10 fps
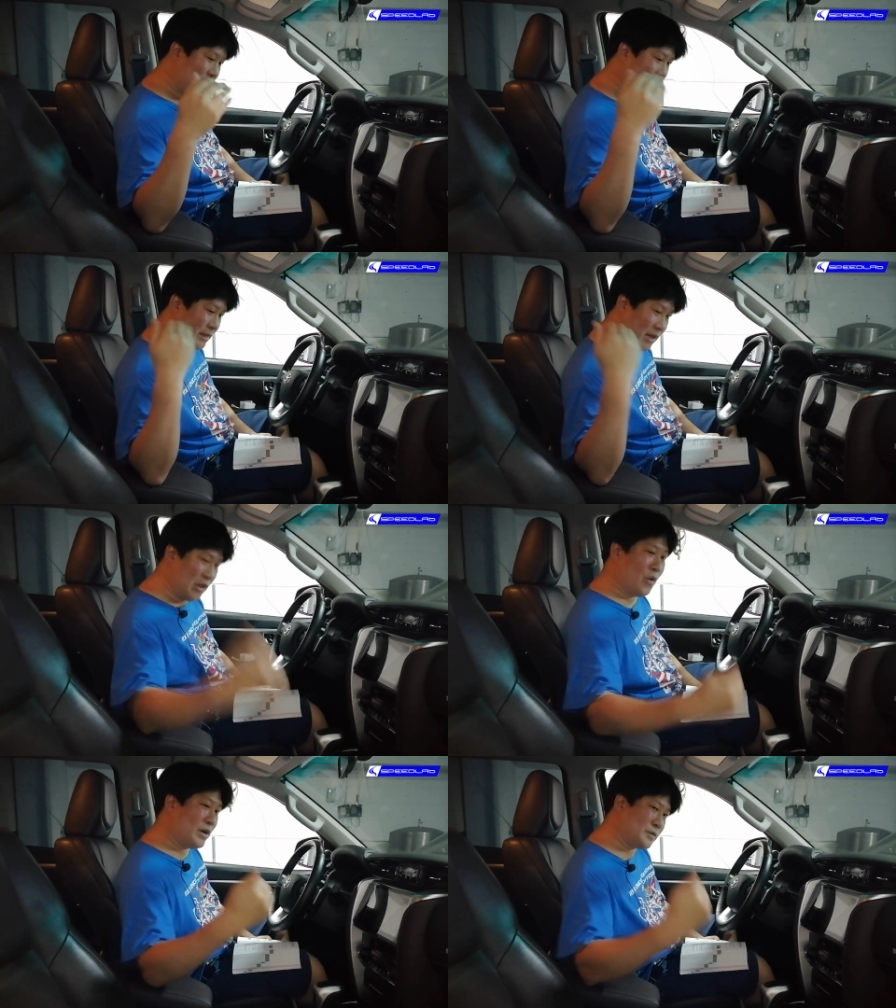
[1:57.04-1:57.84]
at the
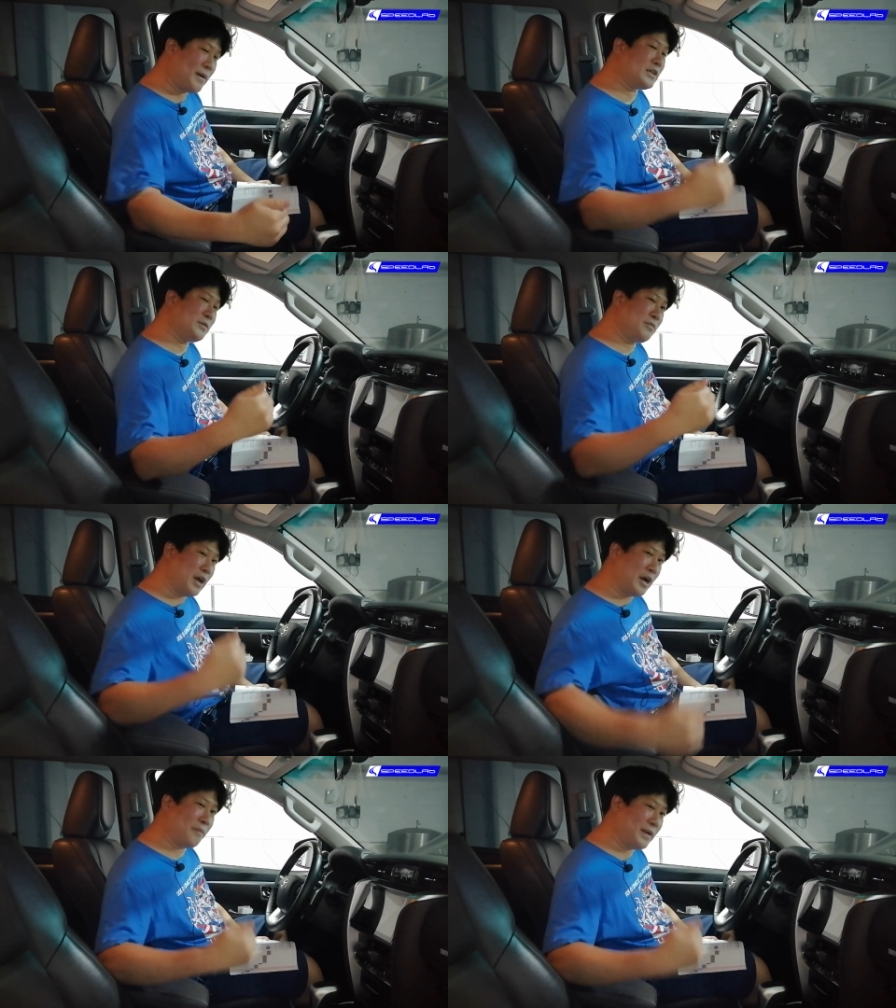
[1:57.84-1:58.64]
lowest
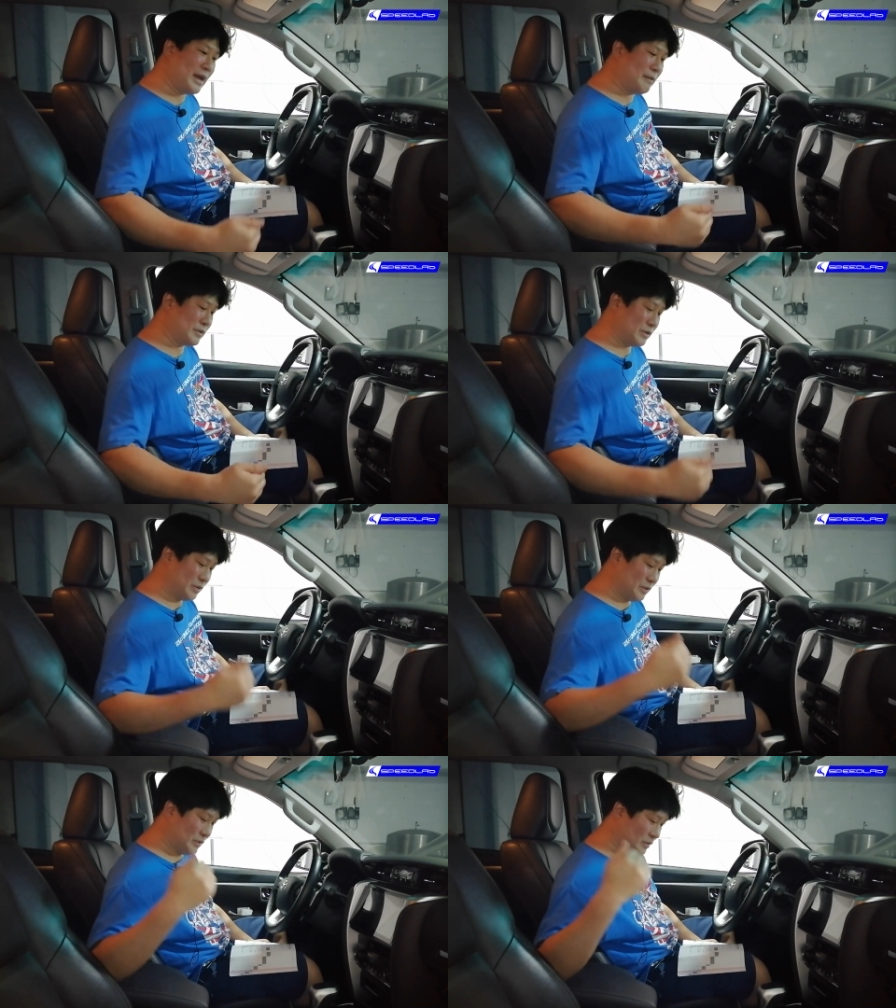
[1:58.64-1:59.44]
possible RPM.
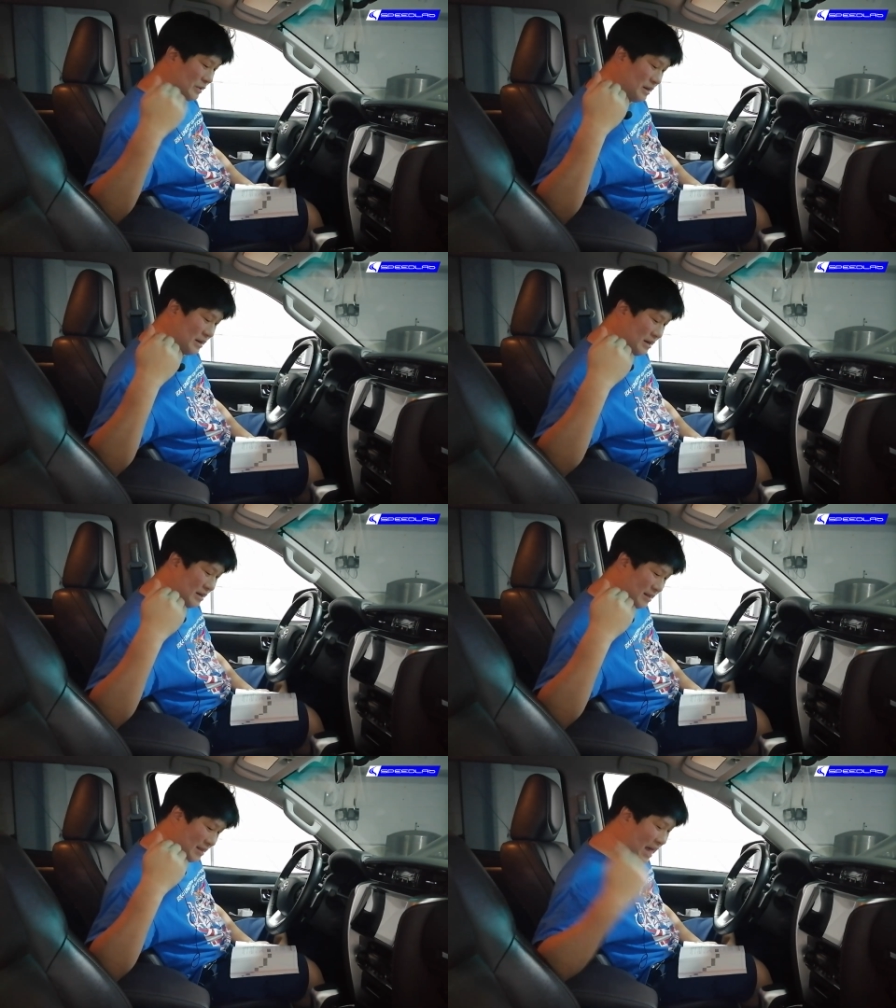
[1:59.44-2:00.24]
So
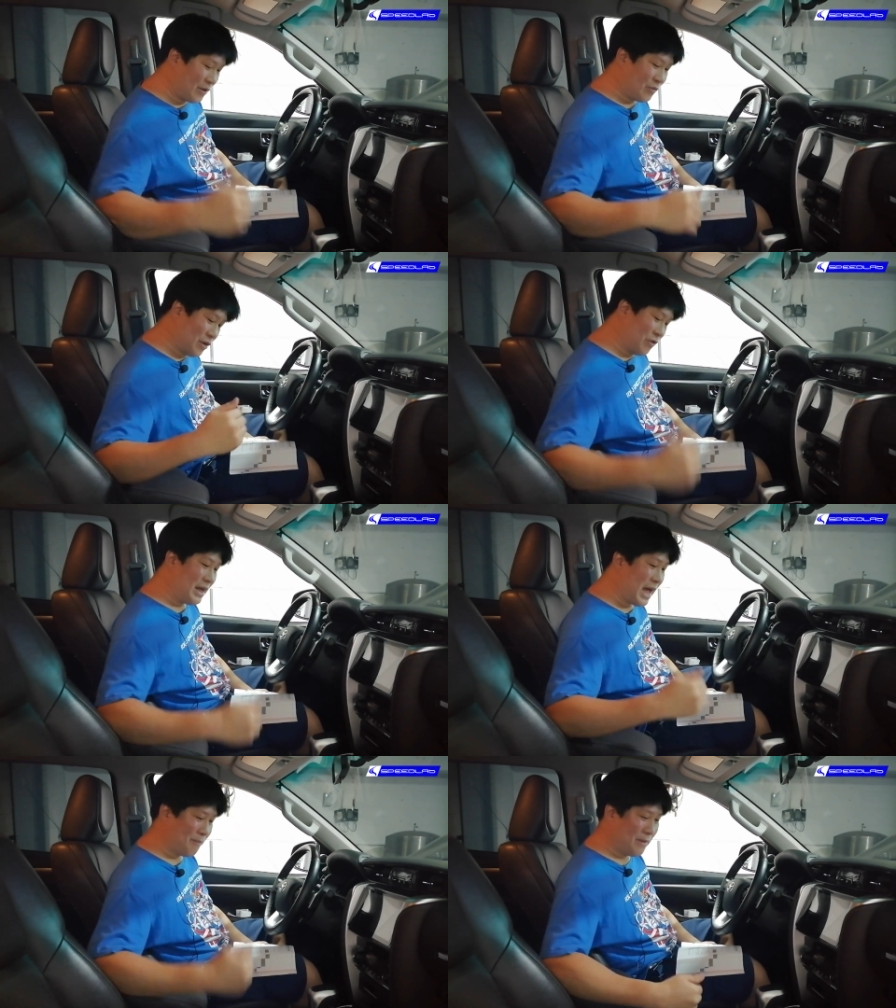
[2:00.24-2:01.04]
that will
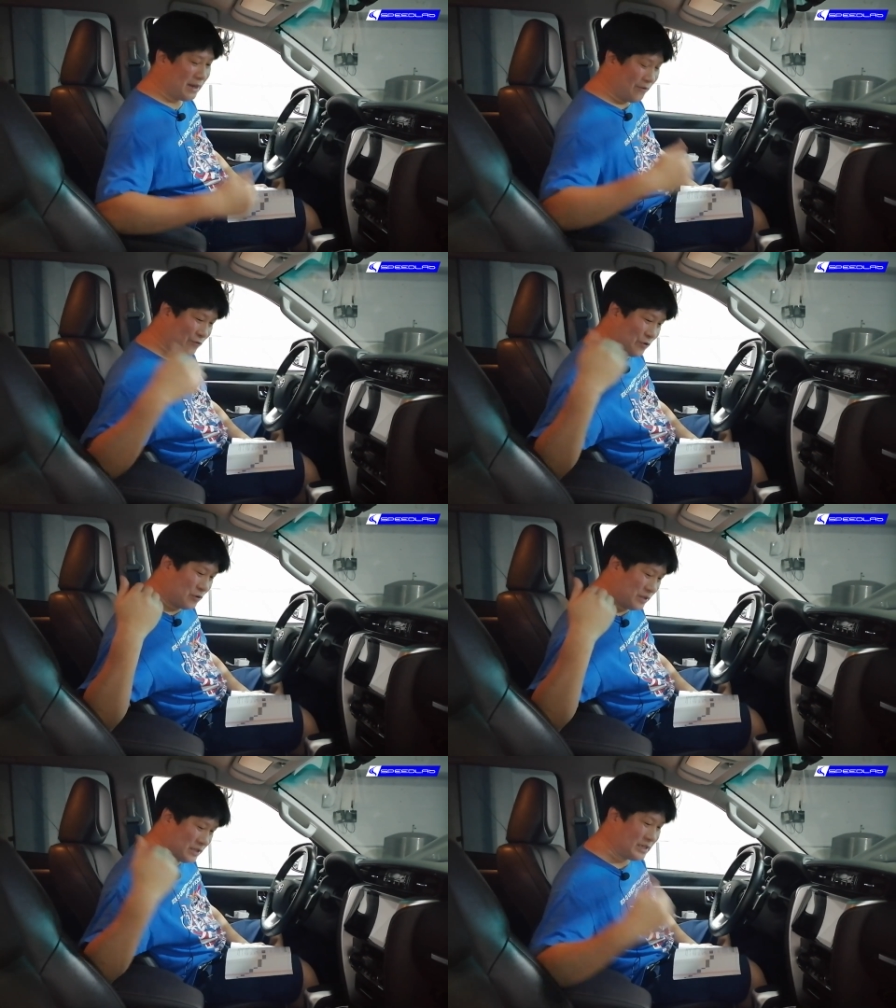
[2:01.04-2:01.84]
only happen if
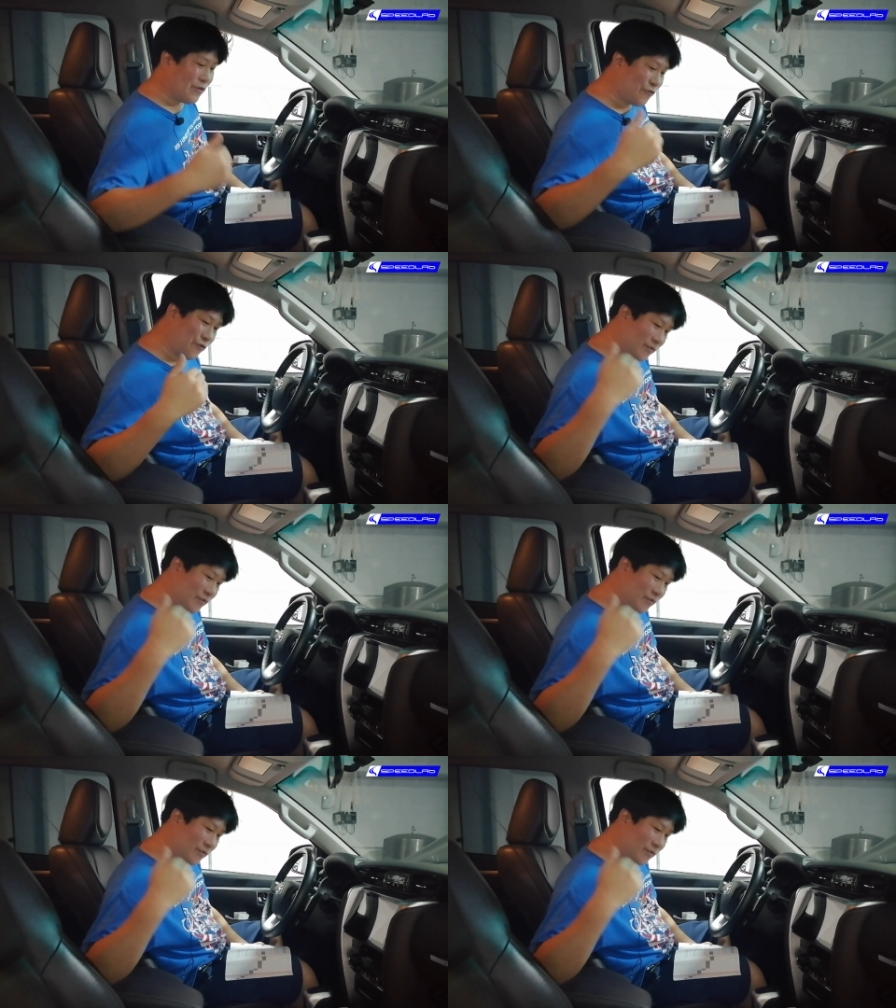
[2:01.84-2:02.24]
you shift